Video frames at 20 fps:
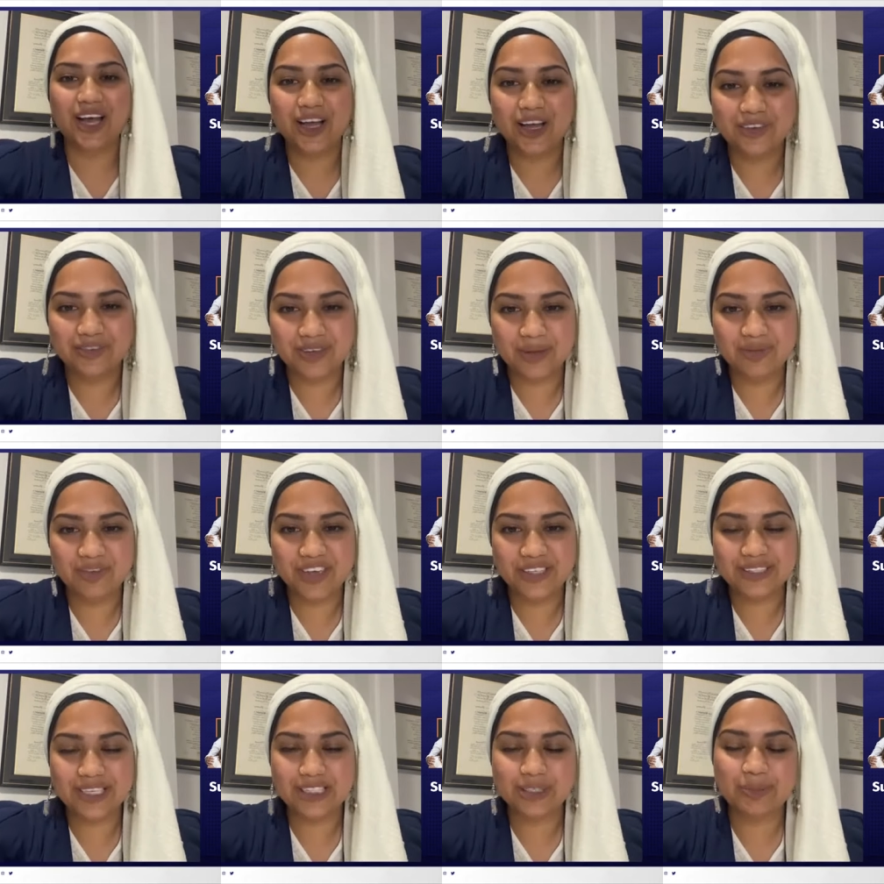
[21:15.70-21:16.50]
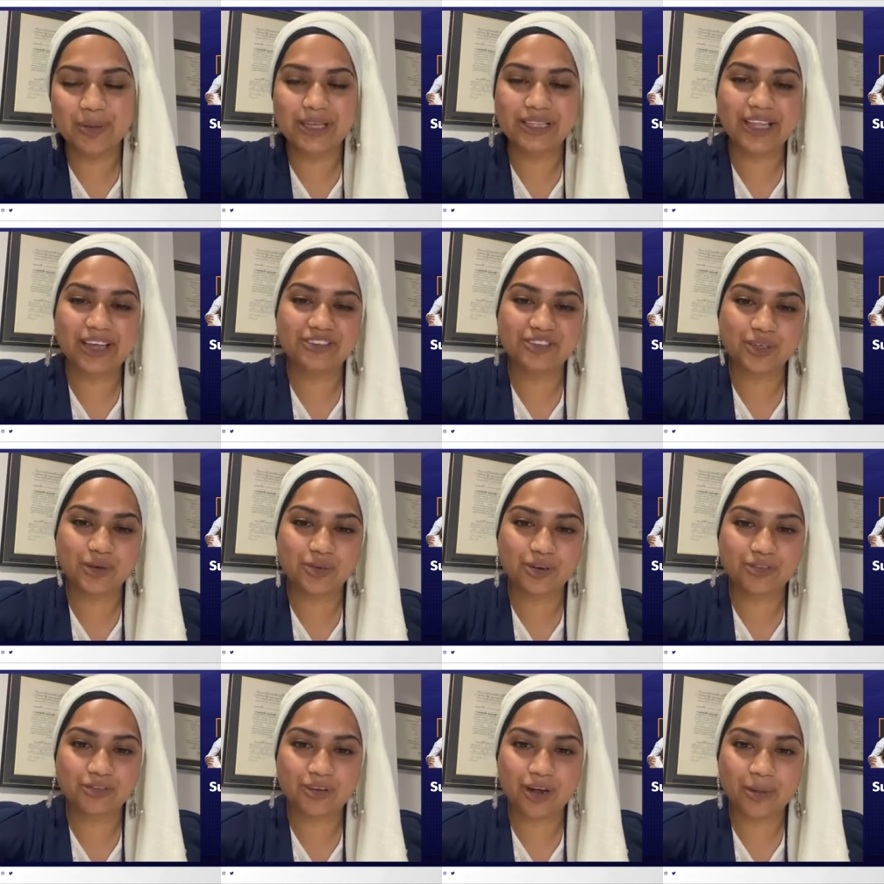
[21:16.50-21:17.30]
of visas being left
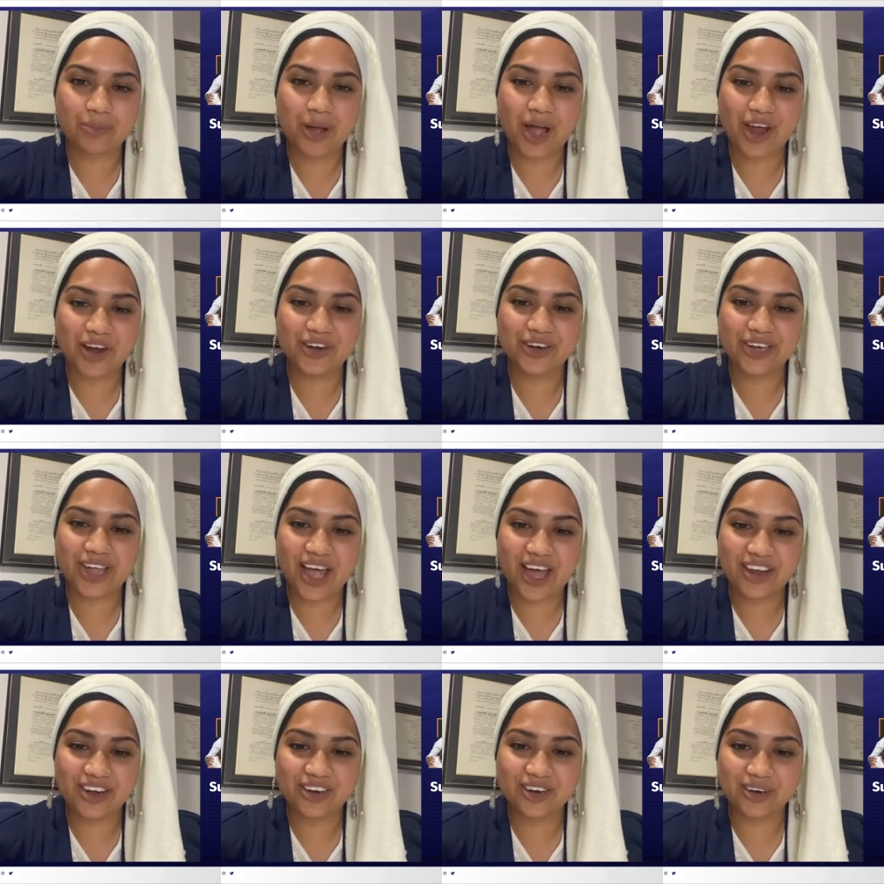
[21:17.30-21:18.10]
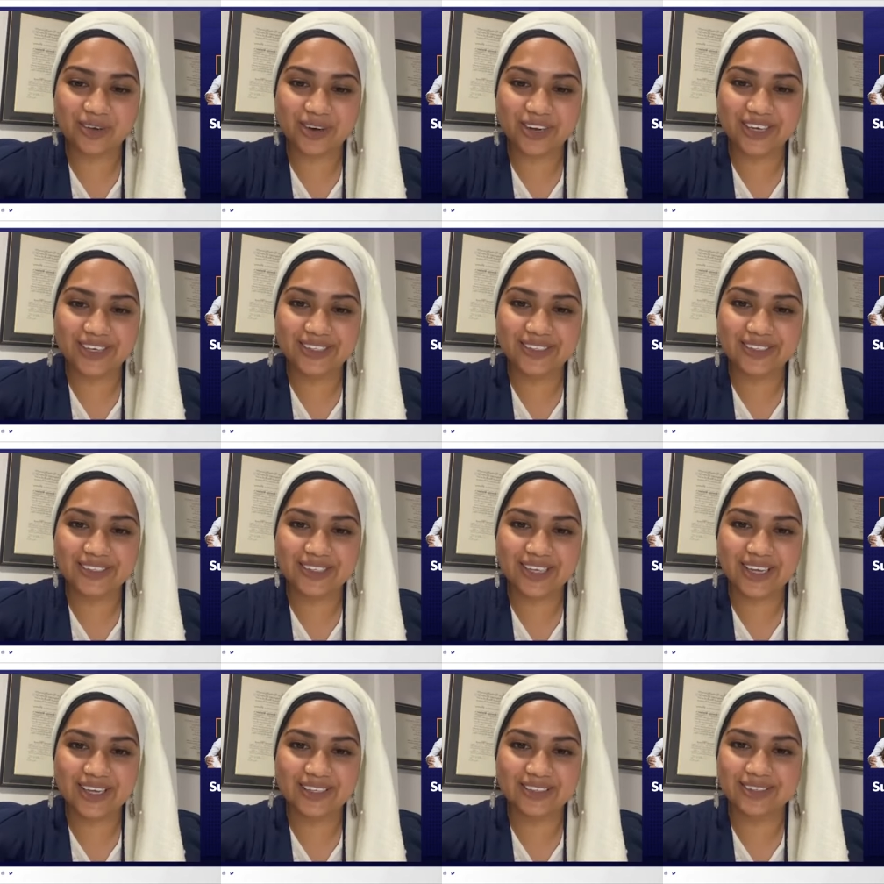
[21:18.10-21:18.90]
over from higher
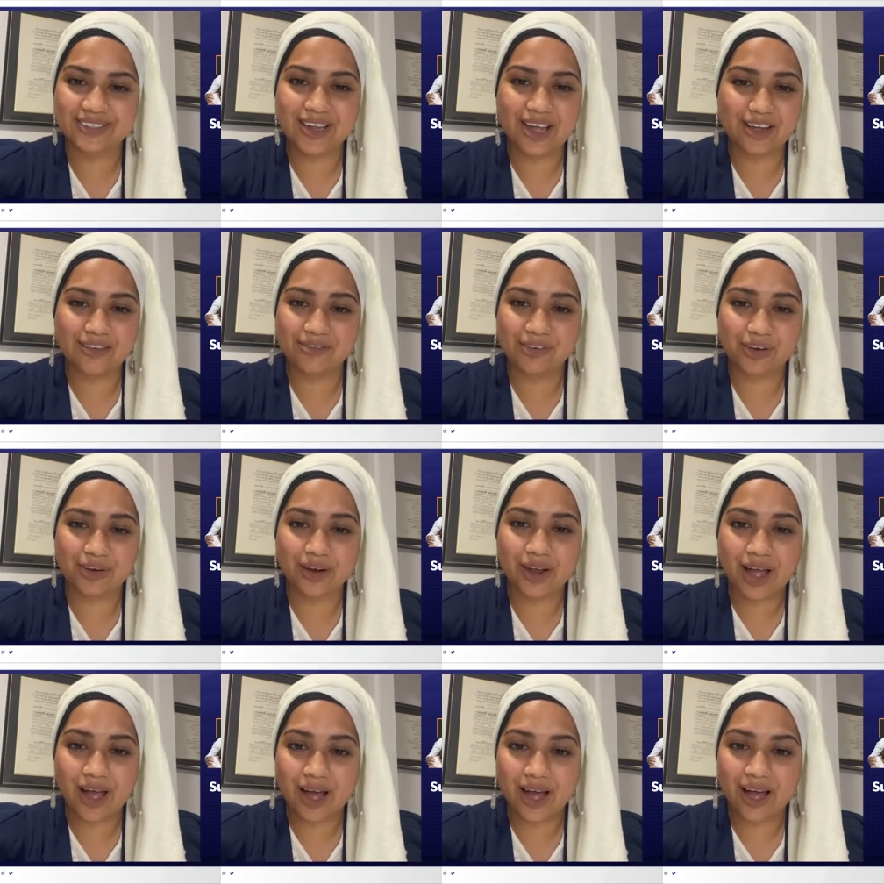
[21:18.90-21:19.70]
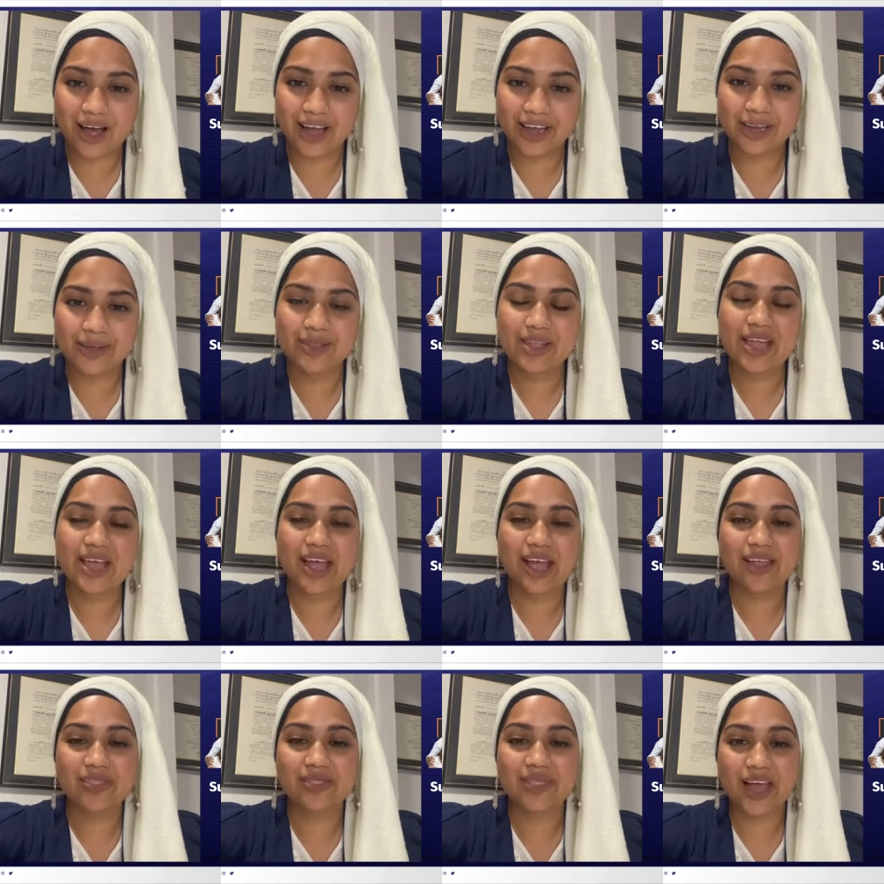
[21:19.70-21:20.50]
categories is not very high,
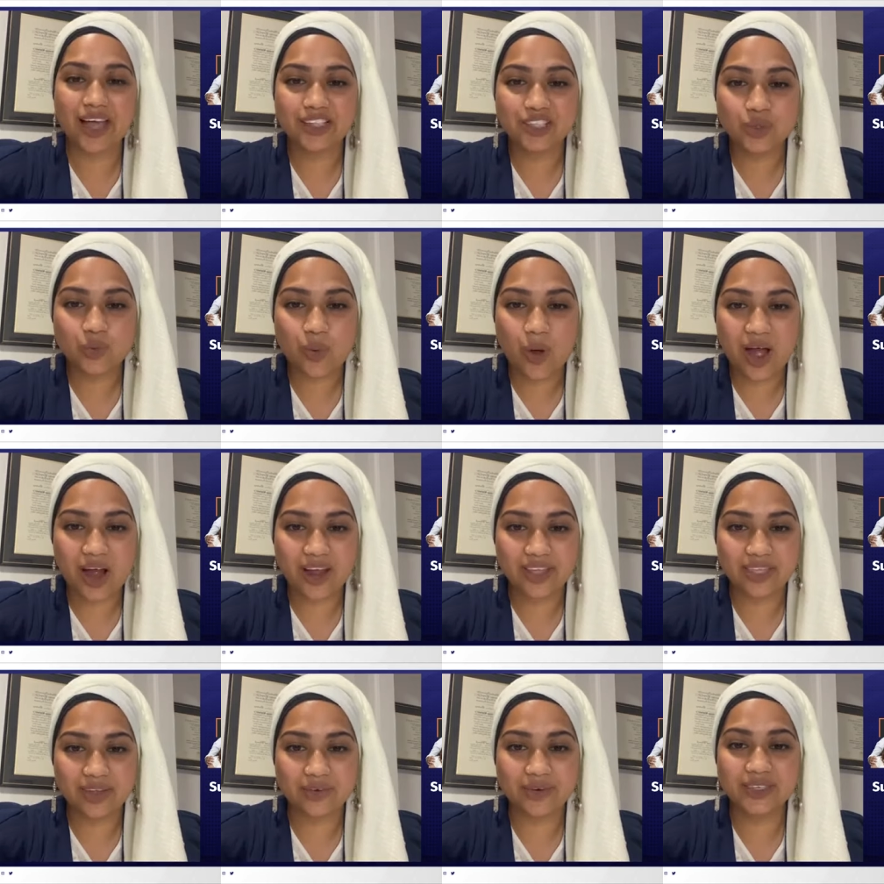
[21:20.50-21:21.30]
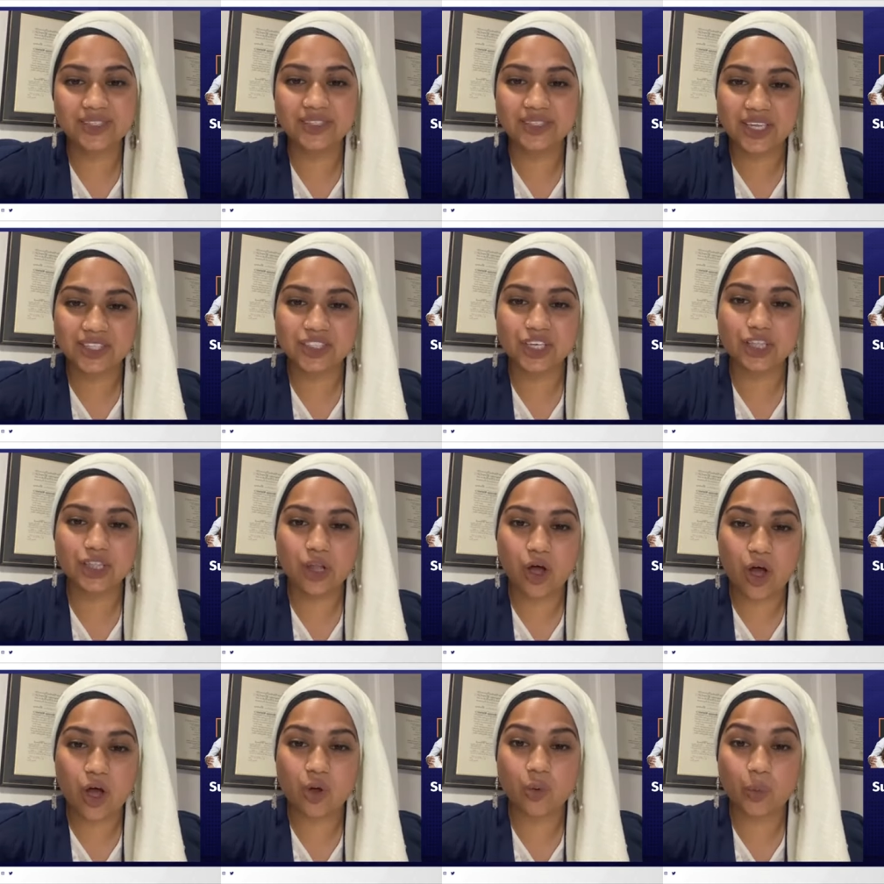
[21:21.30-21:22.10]
and that's why there is such a
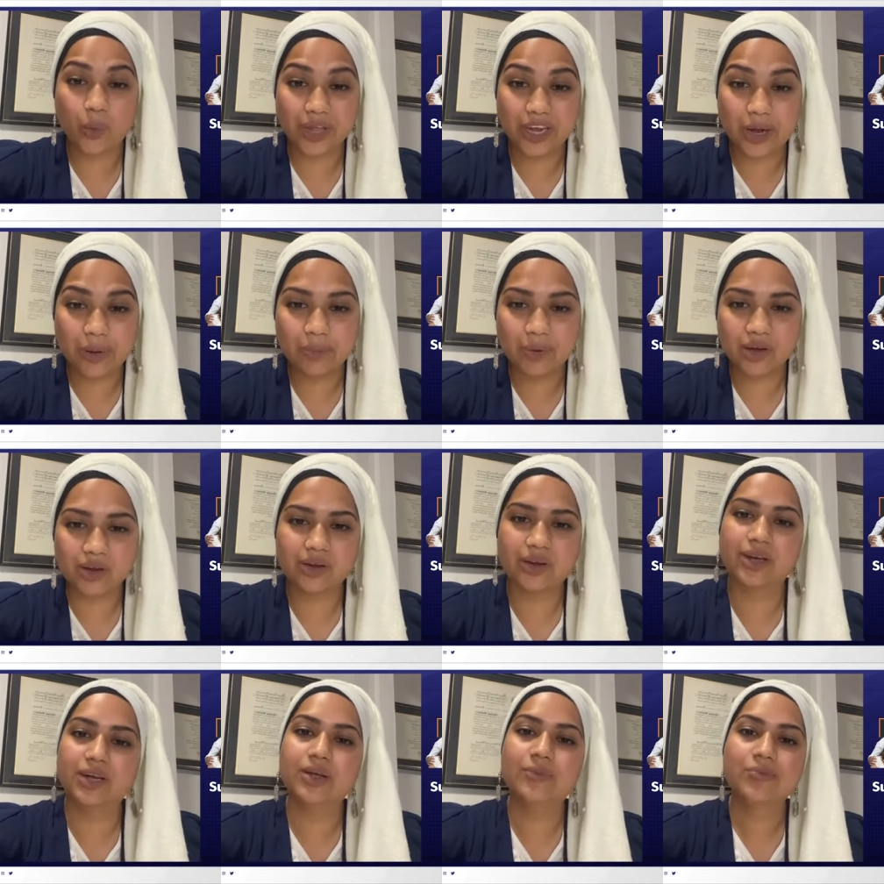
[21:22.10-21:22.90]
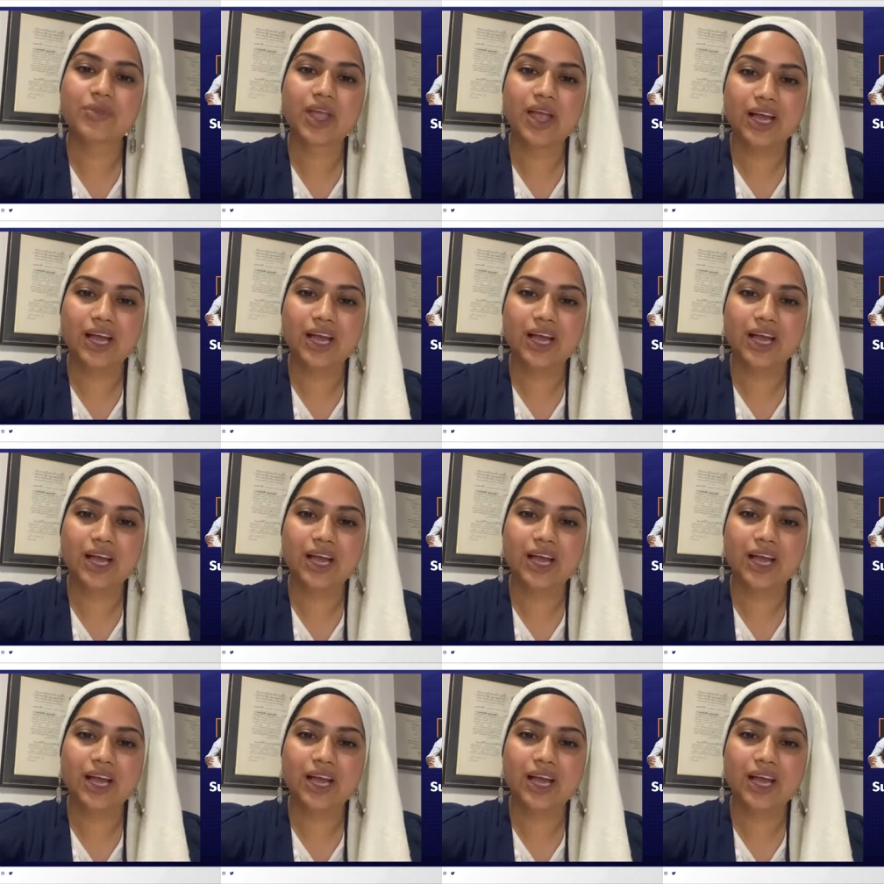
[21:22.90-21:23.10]
long waiting period,